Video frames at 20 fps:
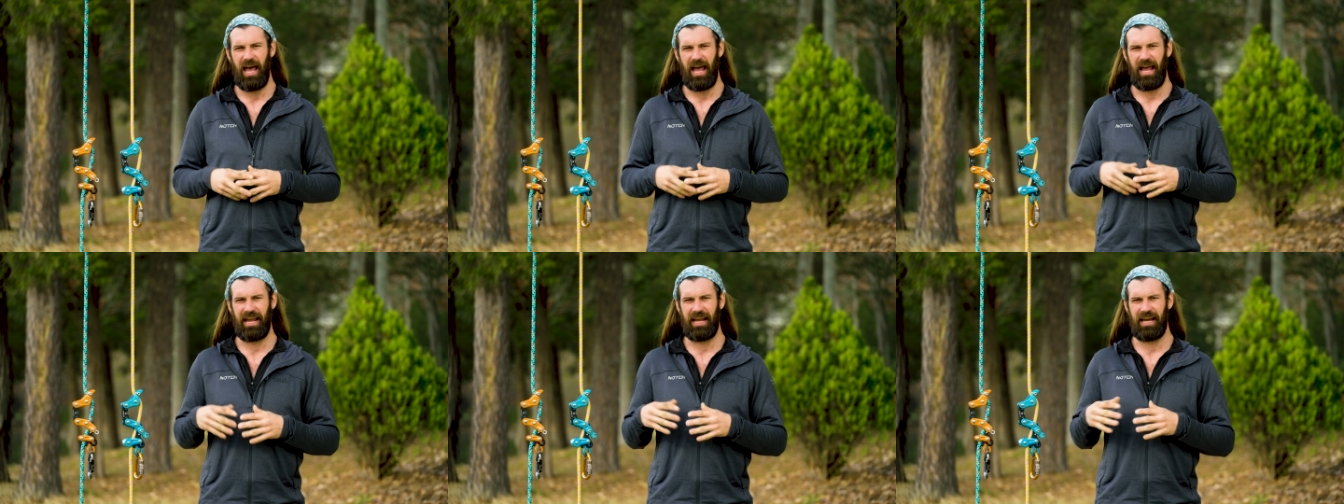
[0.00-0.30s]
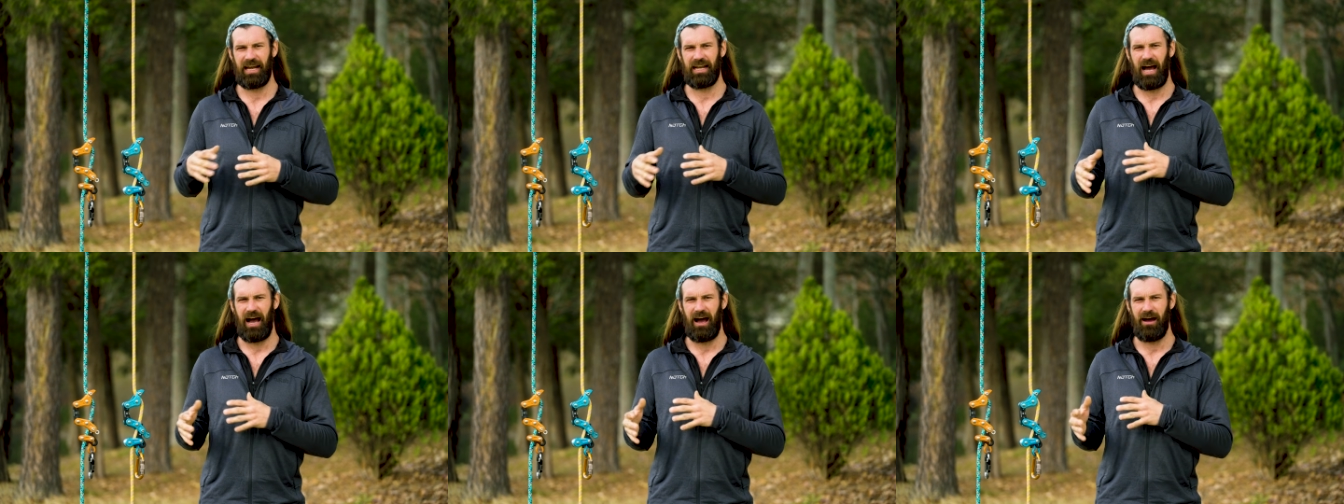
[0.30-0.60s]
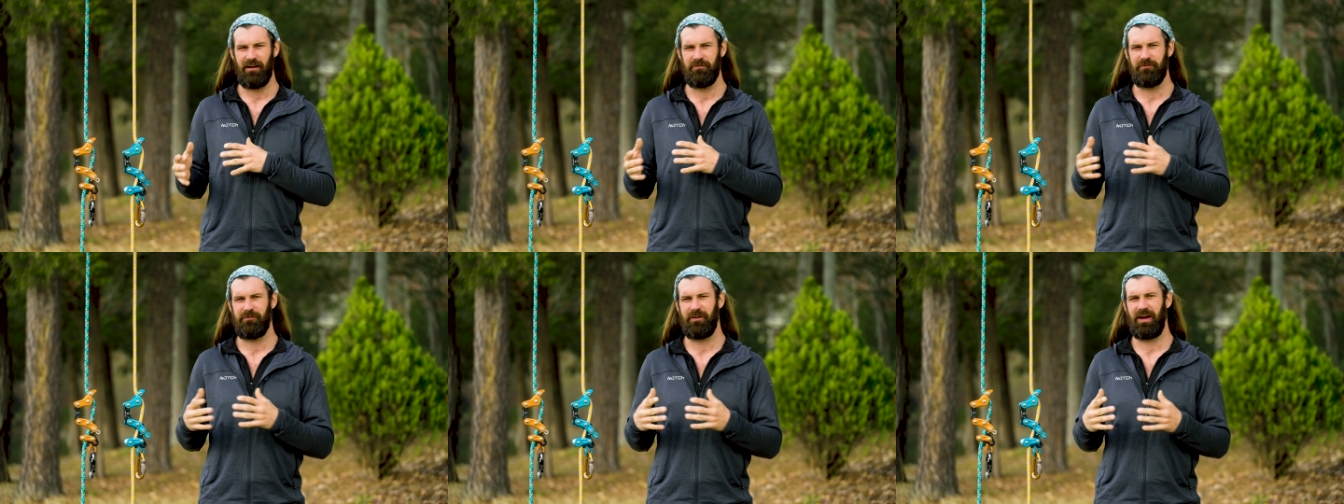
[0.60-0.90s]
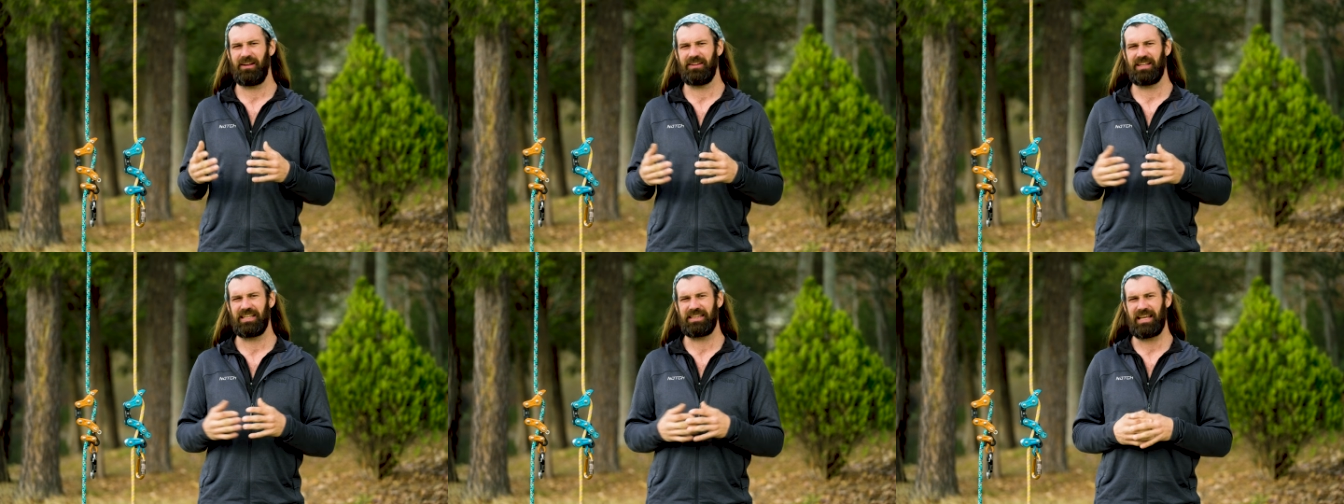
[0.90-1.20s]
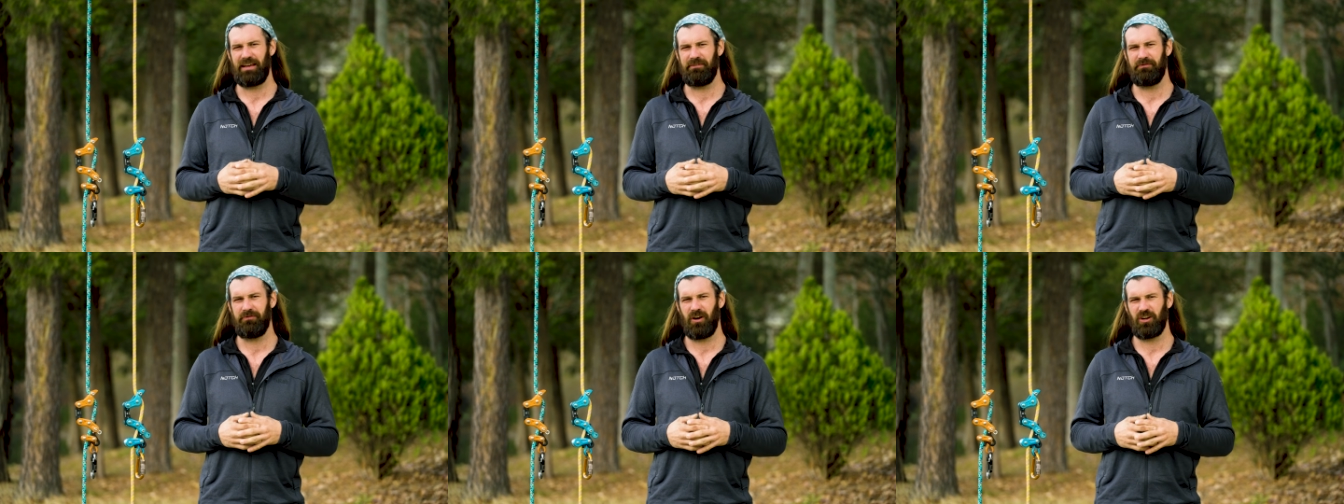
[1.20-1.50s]
and I've found that
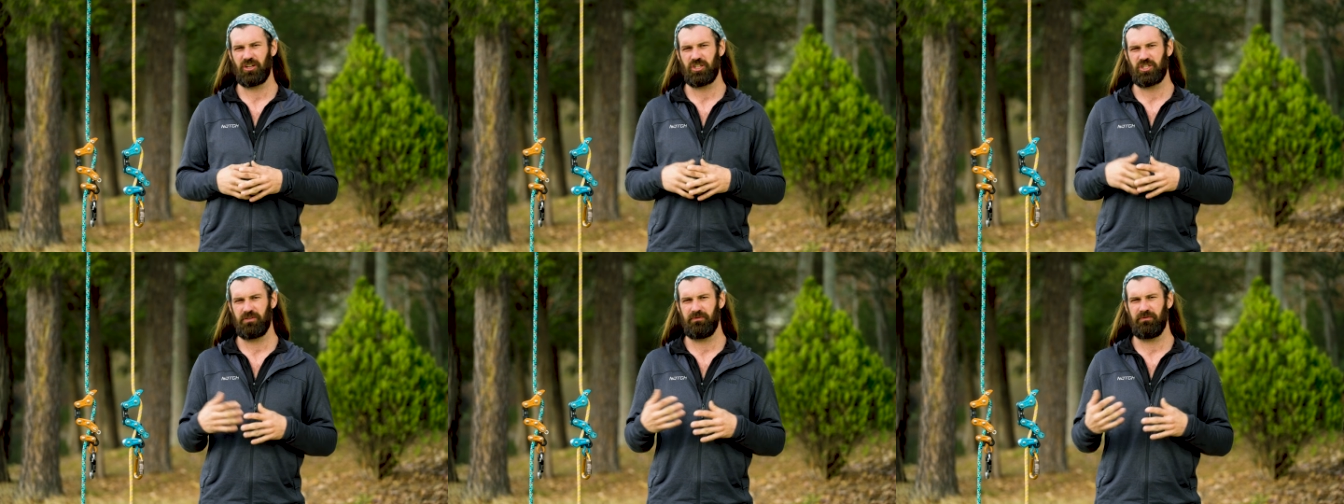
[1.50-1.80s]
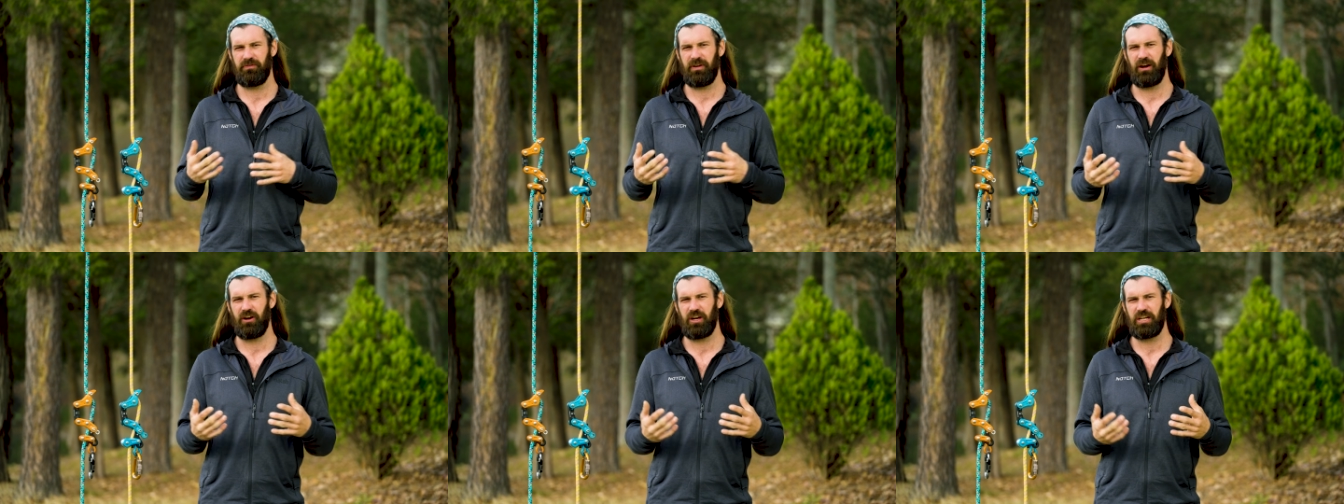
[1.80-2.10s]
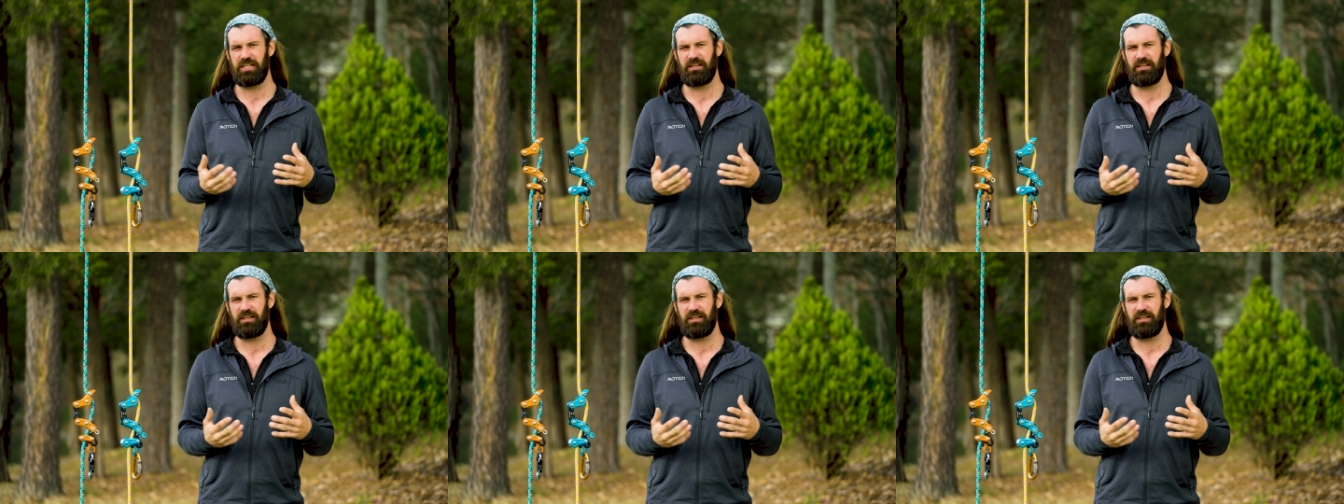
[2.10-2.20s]
they function very